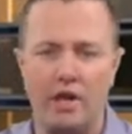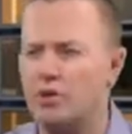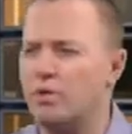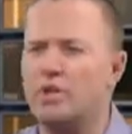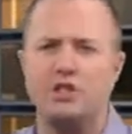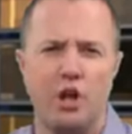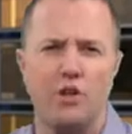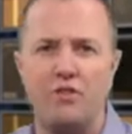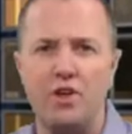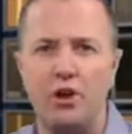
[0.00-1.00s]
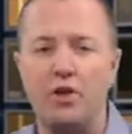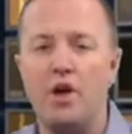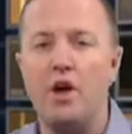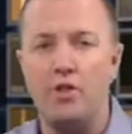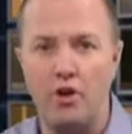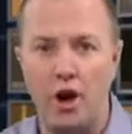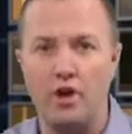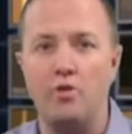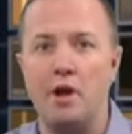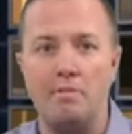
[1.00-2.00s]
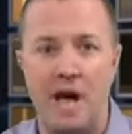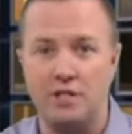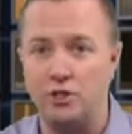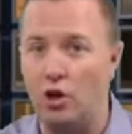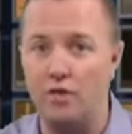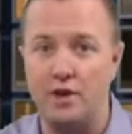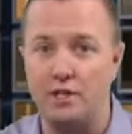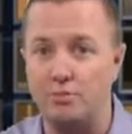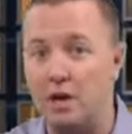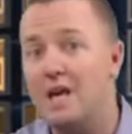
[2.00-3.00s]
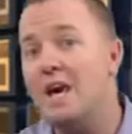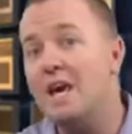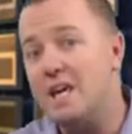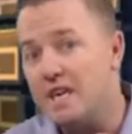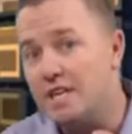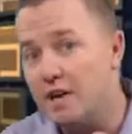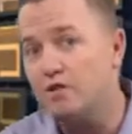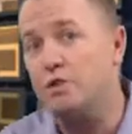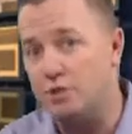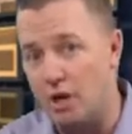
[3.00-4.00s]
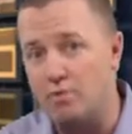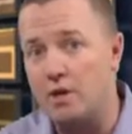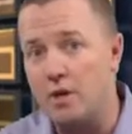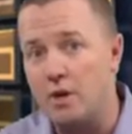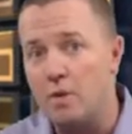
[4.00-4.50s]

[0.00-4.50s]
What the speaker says: Even when he's on the field, they're not a great passing offense, but he gives them something.